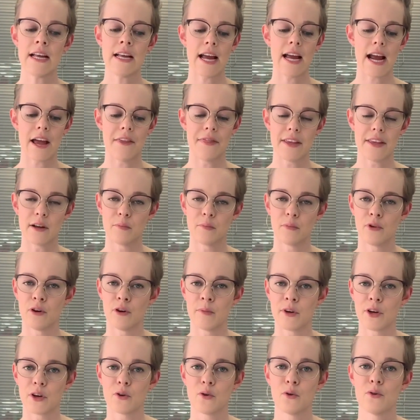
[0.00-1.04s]
and the
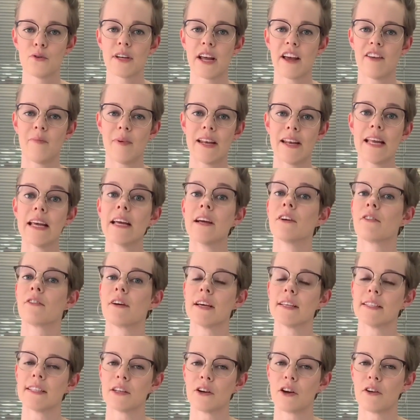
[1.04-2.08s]
Employment Court have been
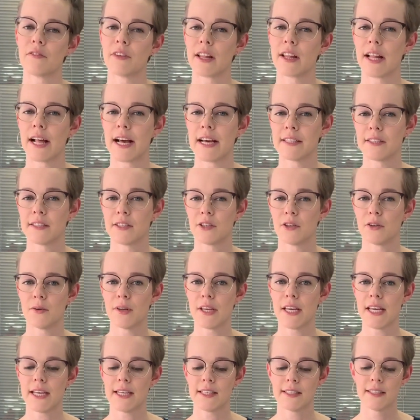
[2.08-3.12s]
increasing over the last 2
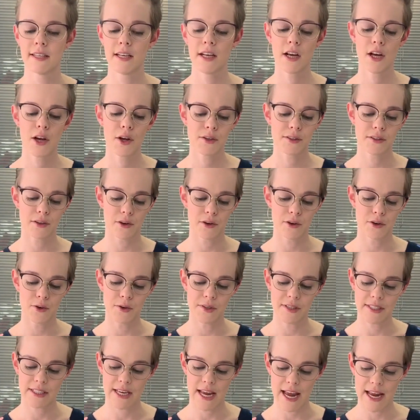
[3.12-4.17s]
years. So you
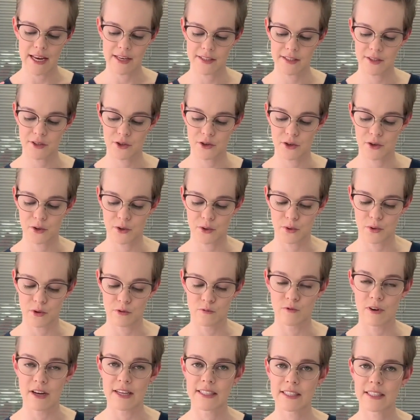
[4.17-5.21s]
stand to
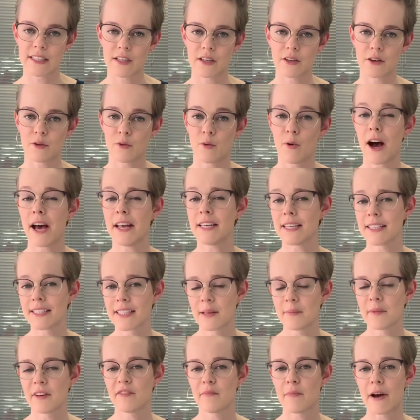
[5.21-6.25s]
risk quite a
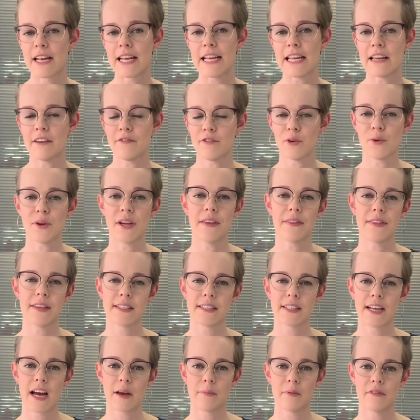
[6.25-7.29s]
sum of money if you get this
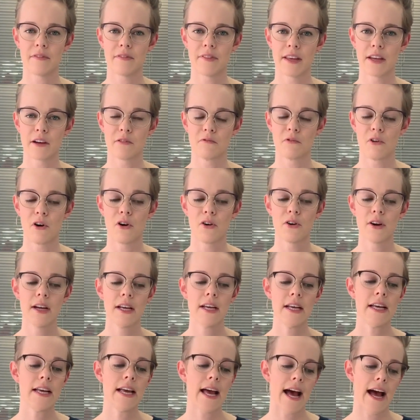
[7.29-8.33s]
type of thing wrong.
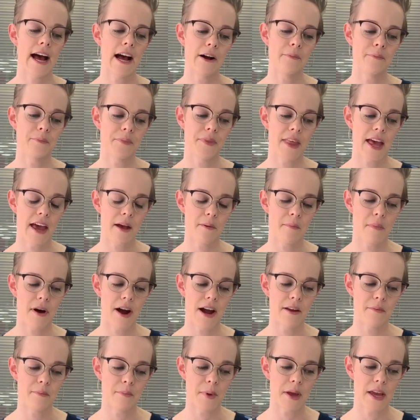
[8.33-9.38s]
That
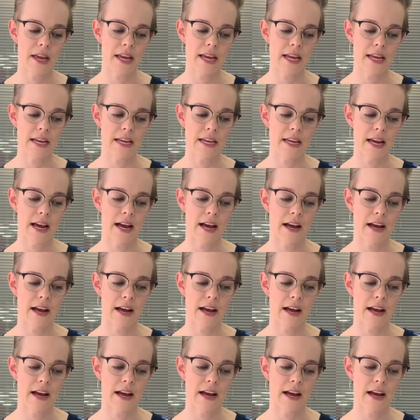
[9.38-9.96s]
might be,